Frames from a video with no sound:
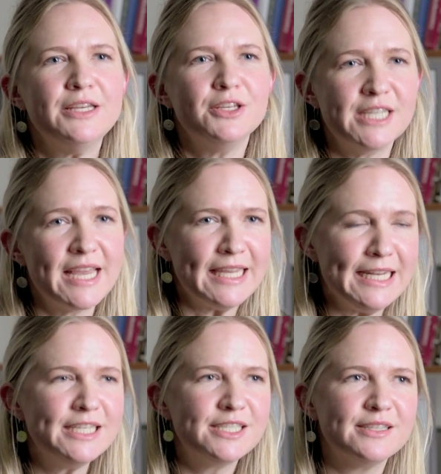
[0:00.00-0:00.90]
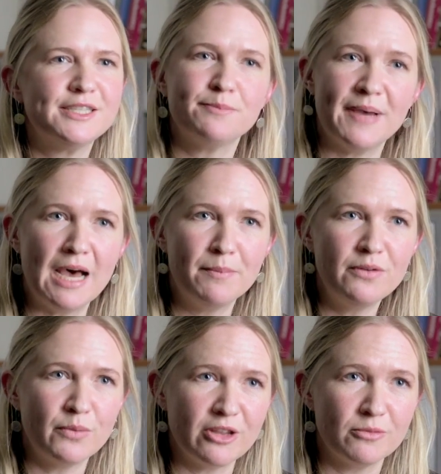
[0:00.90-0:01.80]
You're taken into the
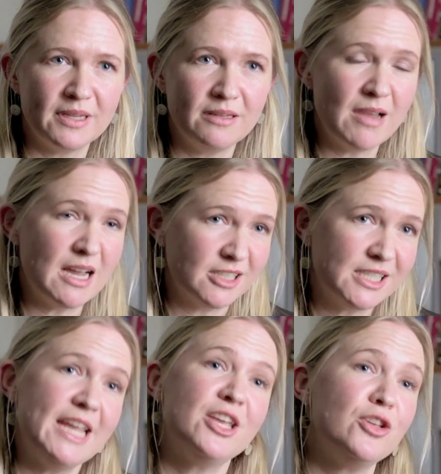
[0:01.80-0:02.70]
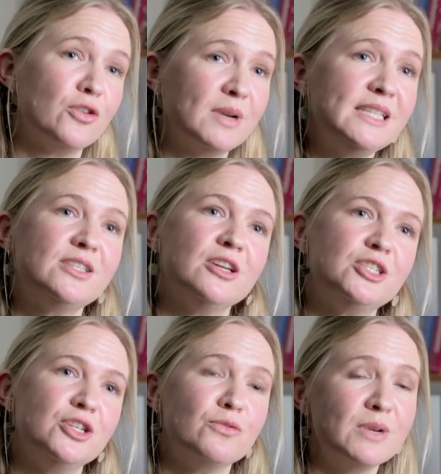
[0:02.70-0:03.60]
department where you'll be undertaking your
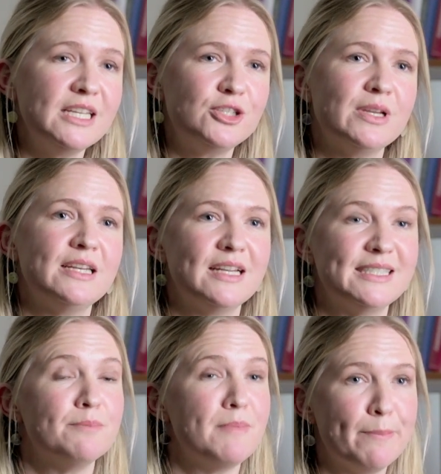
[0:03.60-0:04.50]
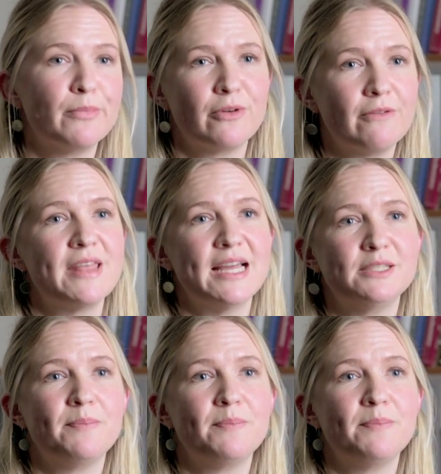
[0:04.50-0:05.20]
research, and you're really treated as a member of that